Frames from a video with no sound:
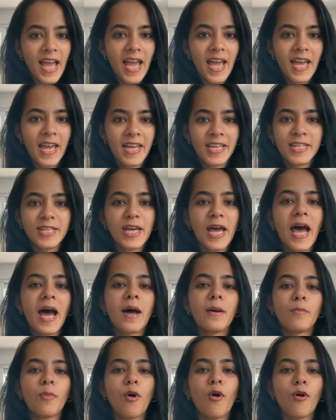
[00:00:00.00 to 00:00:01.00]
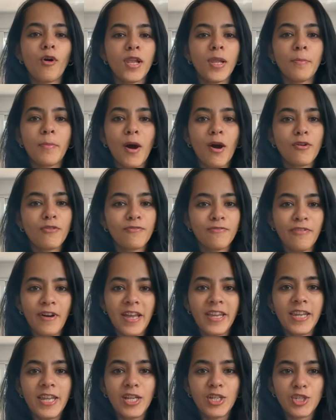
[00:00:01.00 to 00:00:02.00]
and I'm all about
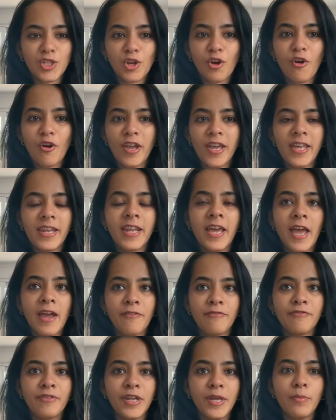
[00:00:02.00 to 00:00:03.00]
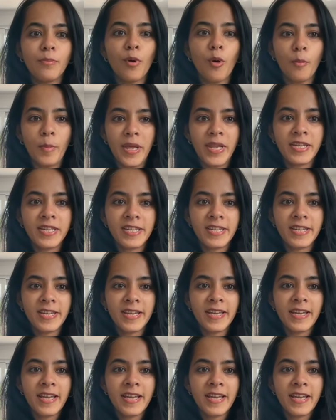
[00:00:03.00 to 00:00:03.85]
finding joy in every moment,